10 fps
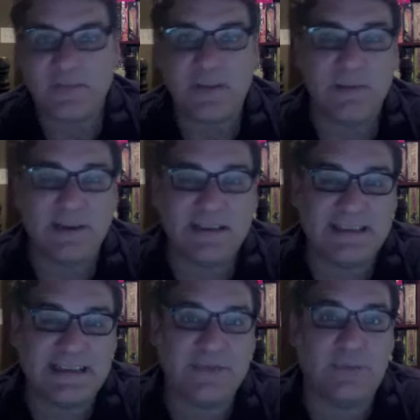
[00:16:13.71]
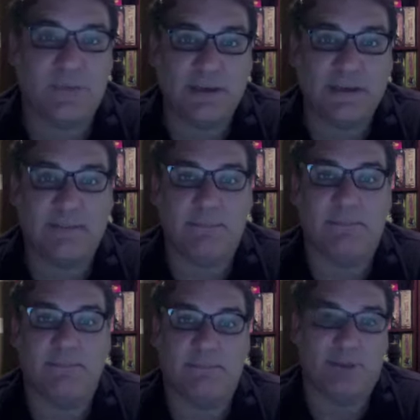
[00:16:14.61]
But it didn't really
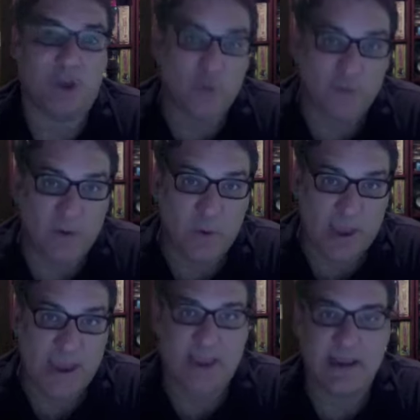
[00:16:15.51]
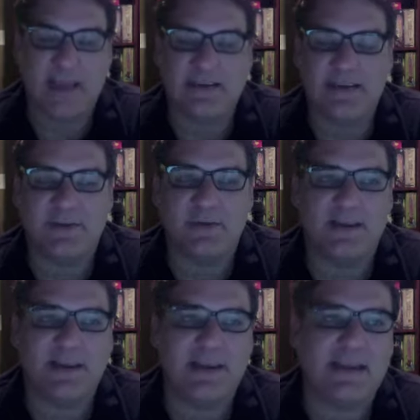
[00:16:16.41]
blow me away. I didn't
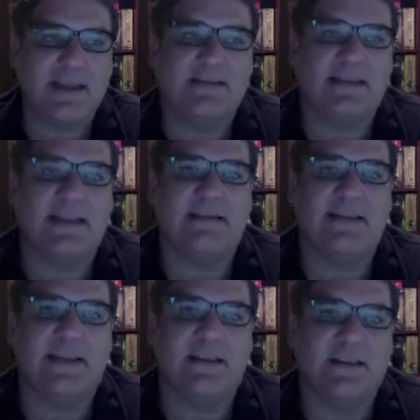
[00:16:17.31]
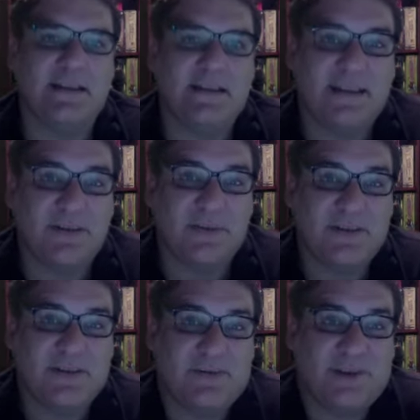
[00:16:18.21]
really get that sense that it
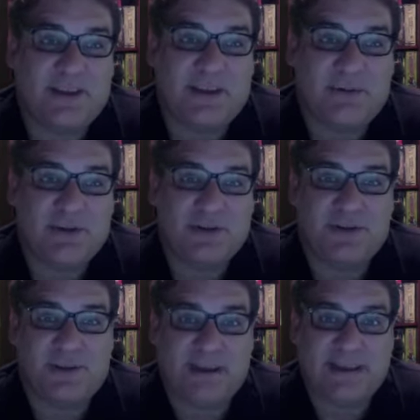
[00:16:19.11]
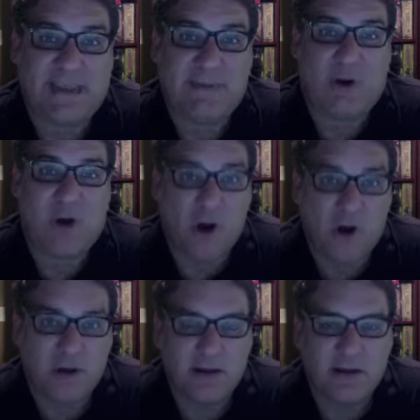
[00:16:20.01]
was really a push your luck game at
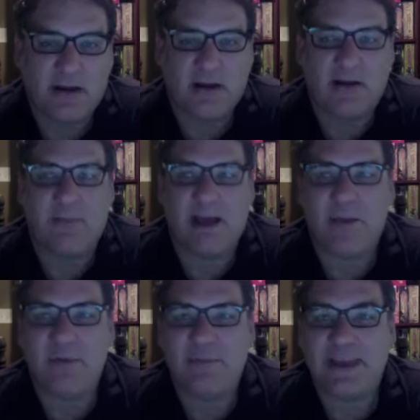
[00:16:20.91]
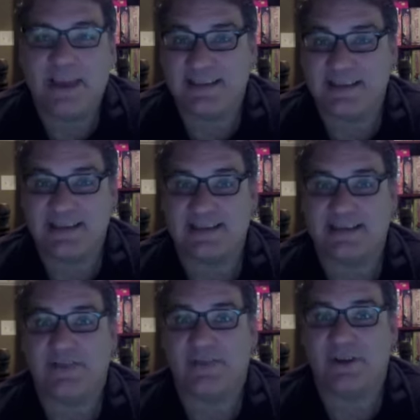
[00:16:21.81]
all. I would be hesitant
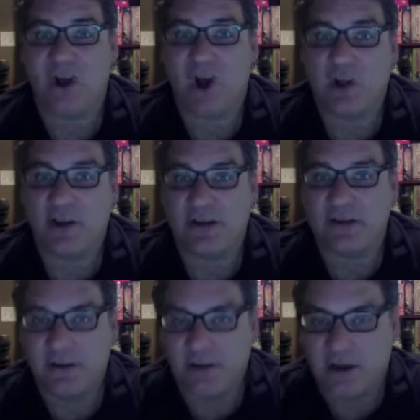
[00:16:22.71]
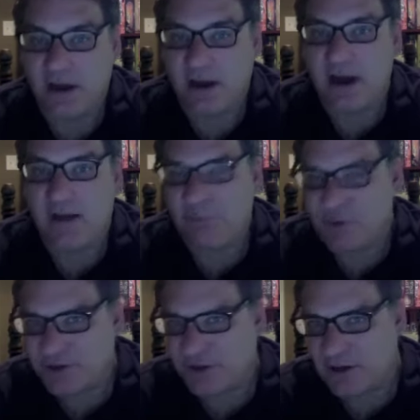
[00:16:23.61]
to even call it a
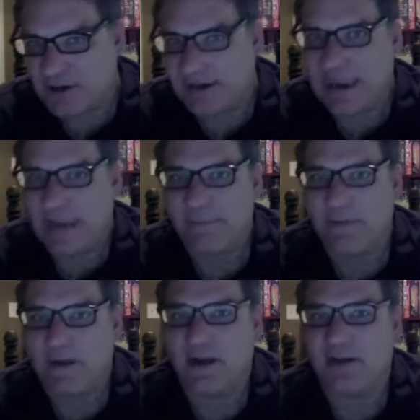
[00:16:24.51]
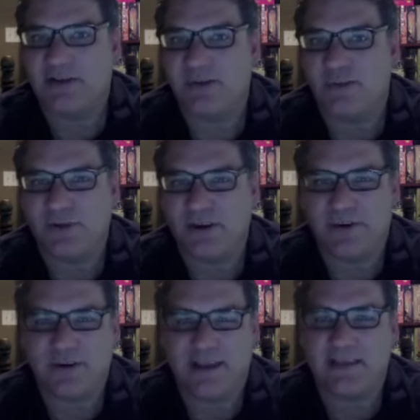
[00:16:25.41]
push your luck game because you really
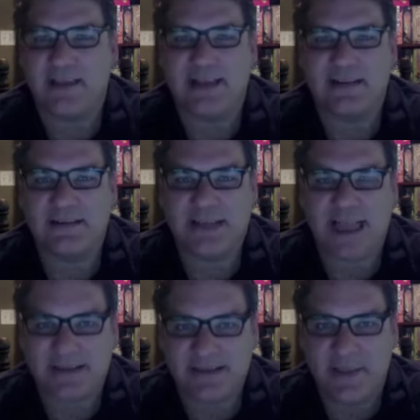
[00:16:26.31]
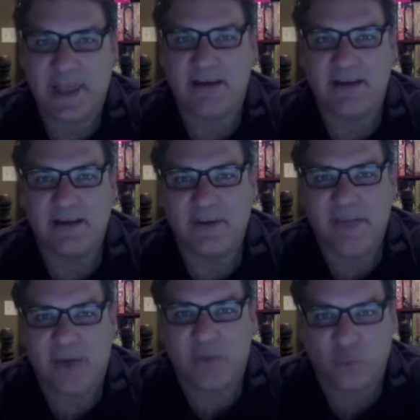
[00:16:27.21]
don't get that sense and
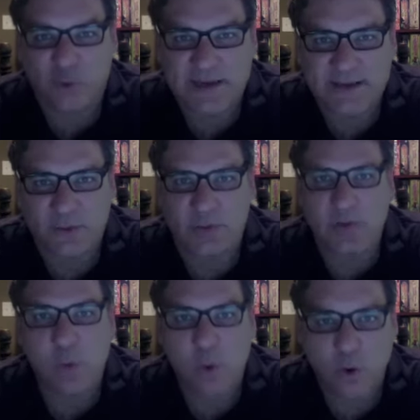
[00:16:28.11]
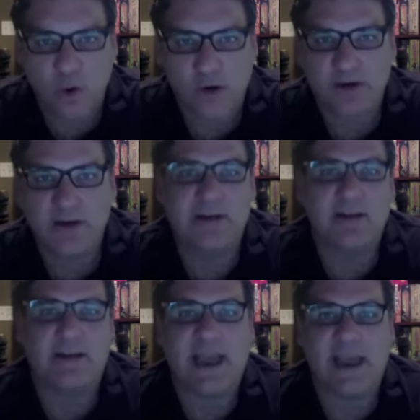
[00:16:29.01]
that risk reward
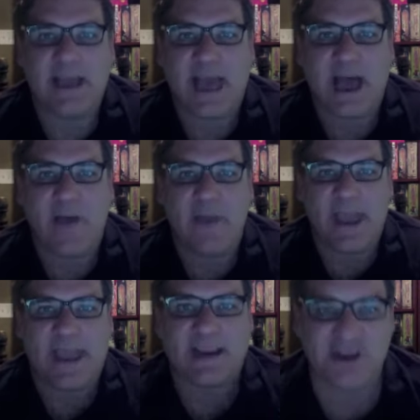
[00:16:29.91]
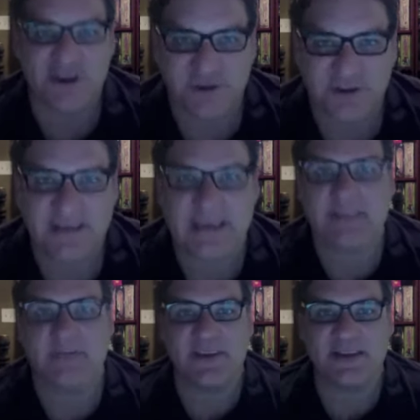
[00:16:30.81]
kind of on the edge of your
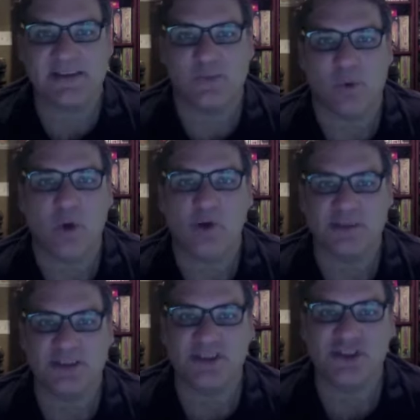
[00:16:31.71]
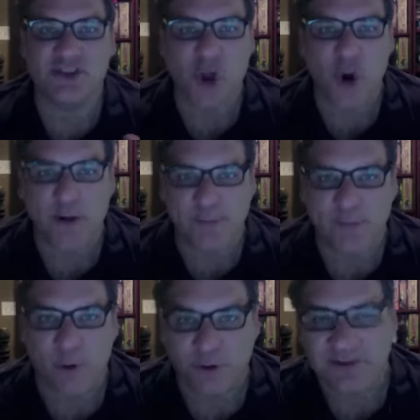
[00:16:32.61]
seat. This roll is so
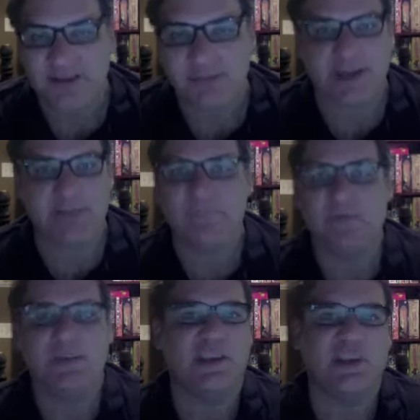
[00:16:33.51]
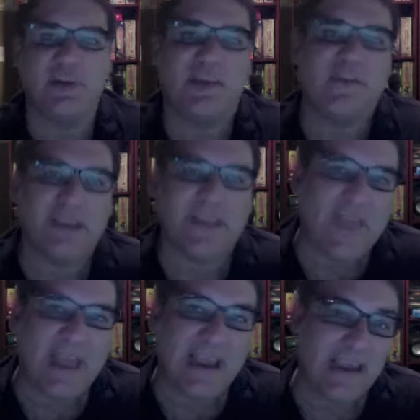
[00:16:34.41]
important to me. You never get
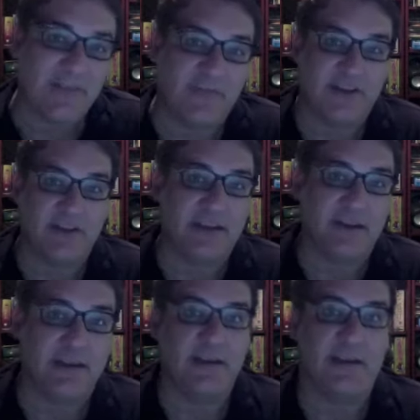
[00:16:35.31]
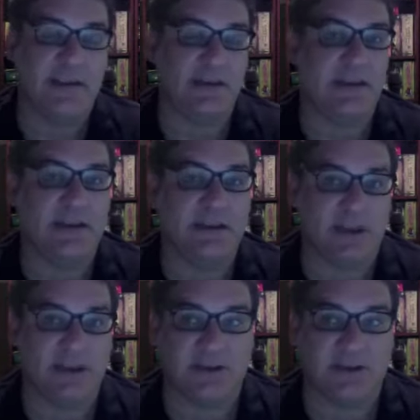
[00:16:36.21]
that kind of feeling in Dungeon